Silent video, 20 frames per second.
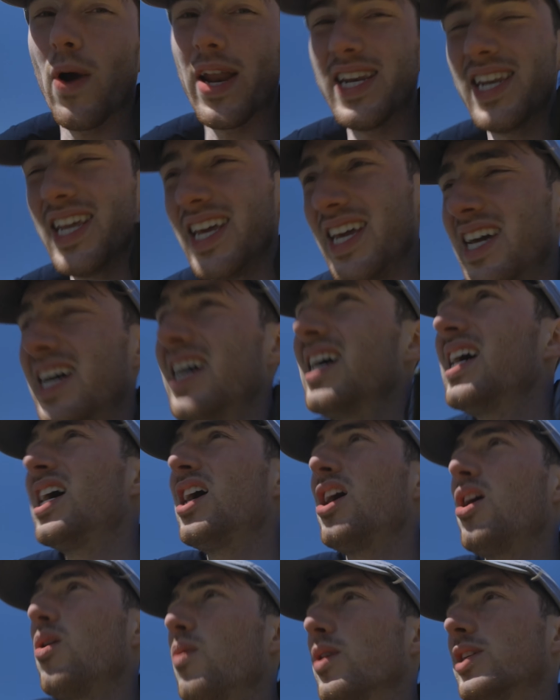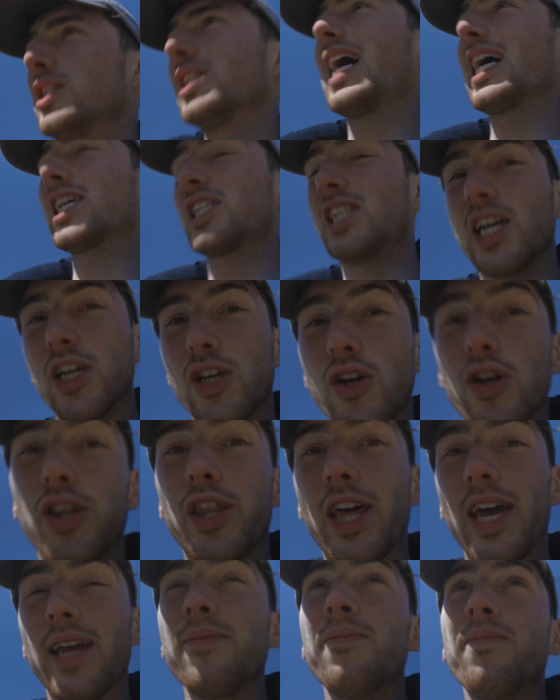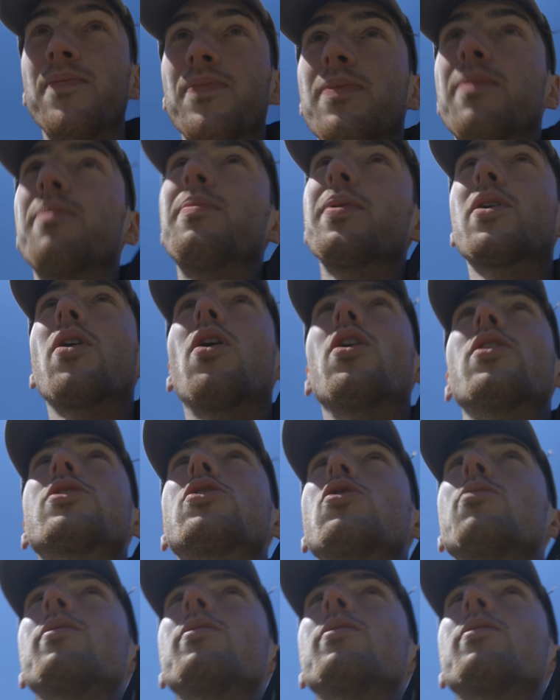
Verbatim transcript: windy, which is actually a good thing because